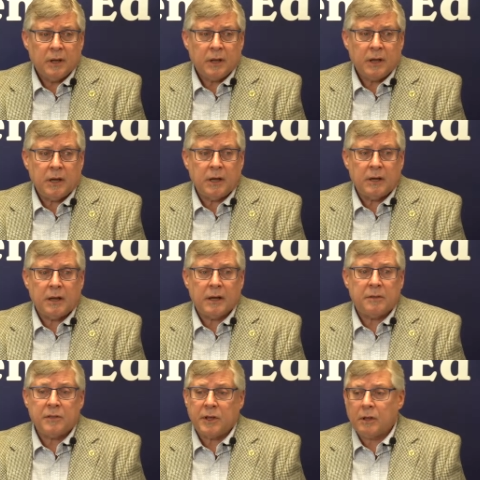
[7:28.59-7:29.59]
And I
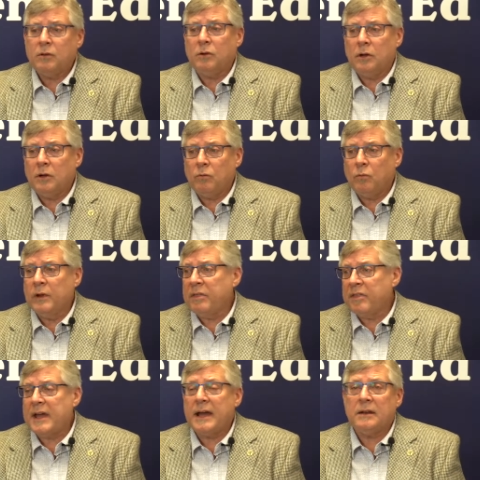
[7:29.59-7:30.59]
think with
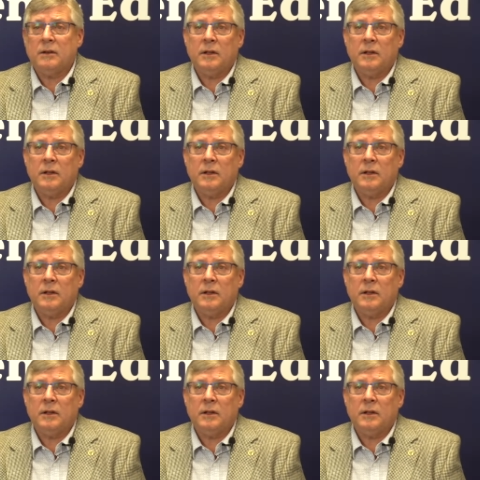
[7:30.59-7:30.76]
that,